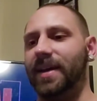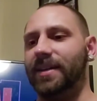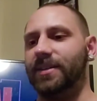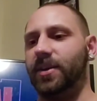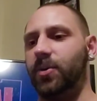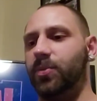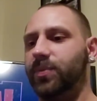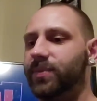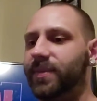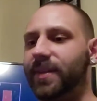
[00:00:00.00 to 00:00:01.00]
So,
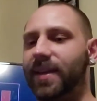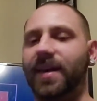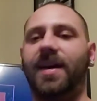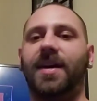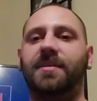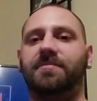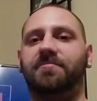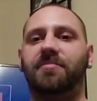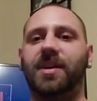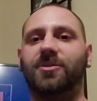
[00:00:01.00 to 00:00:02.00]
uh,
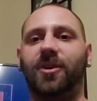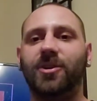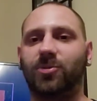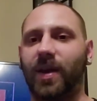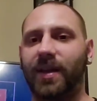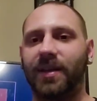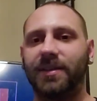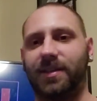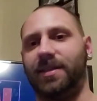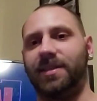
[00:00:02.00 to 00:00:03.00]
as far as
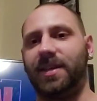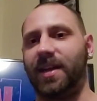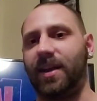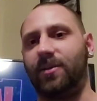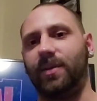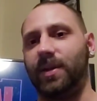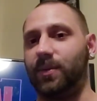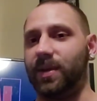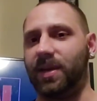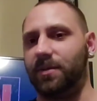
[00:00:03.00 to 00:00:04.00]
rankings, like I said, I don't really
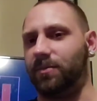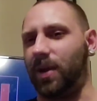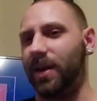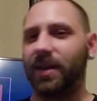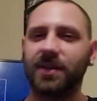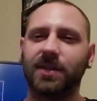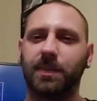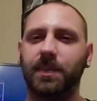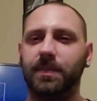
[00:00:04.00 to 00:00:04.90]
want to give rankings,